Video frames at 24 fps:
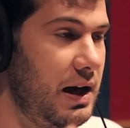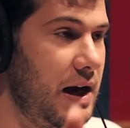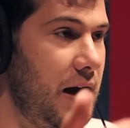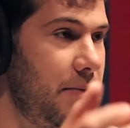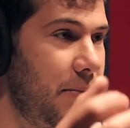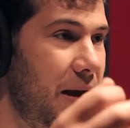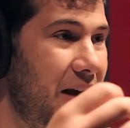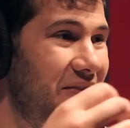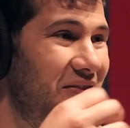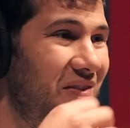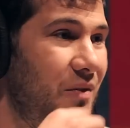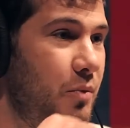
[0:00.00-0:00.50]

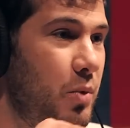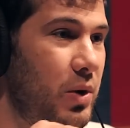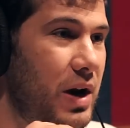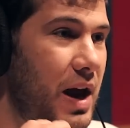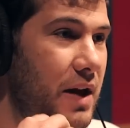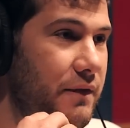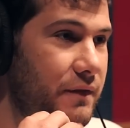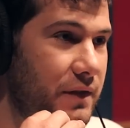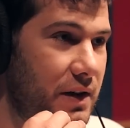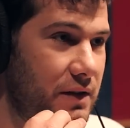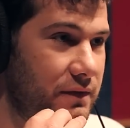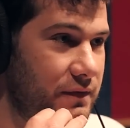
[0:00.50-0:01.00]
And what
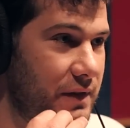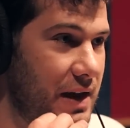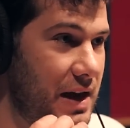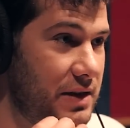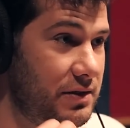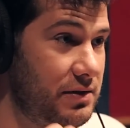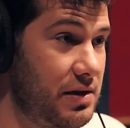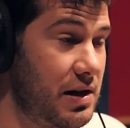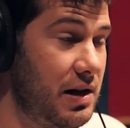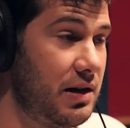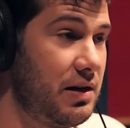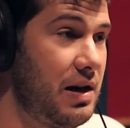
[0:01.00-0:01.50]
I find
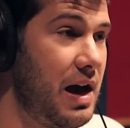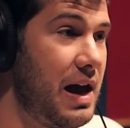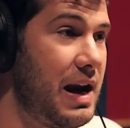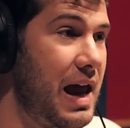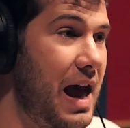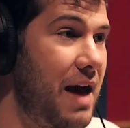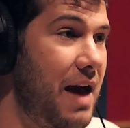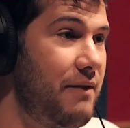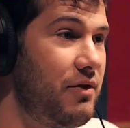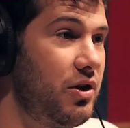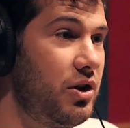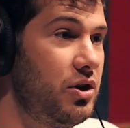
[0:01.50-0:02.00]
fascinating, not
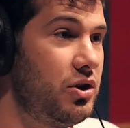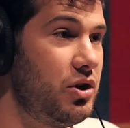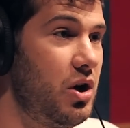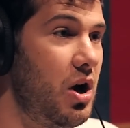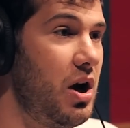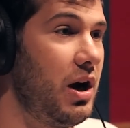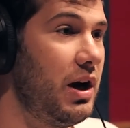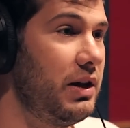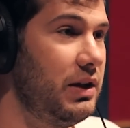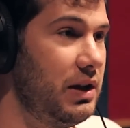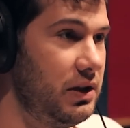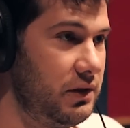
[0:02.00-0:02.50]
having a
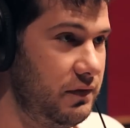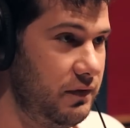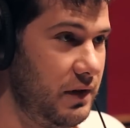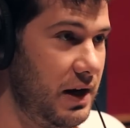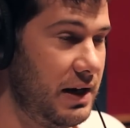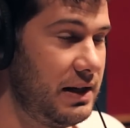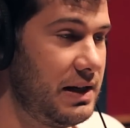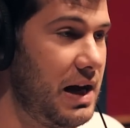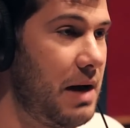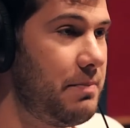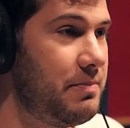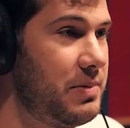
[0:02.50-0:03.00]
dog in this
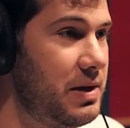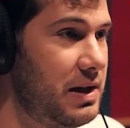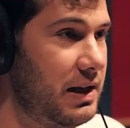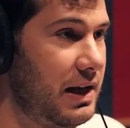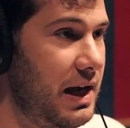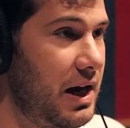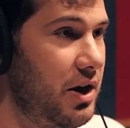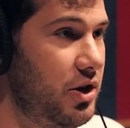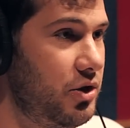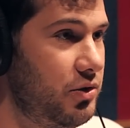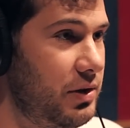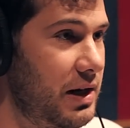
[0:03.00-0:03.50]
fight, not being
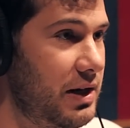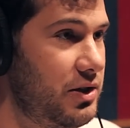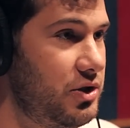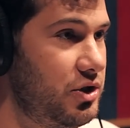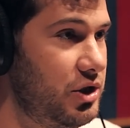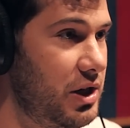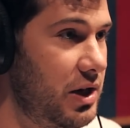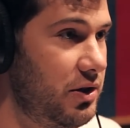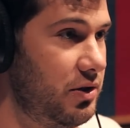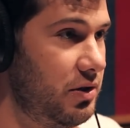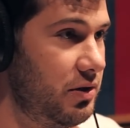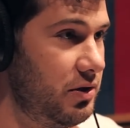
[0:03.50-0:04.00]
gay or
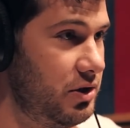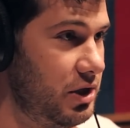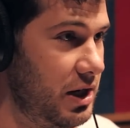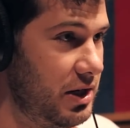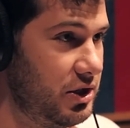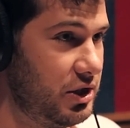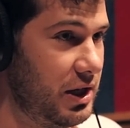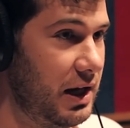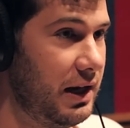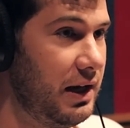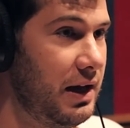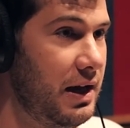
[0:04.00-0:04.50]
transgender,
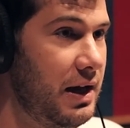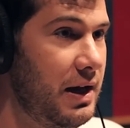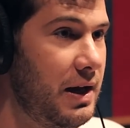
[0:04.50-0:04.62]
JJ,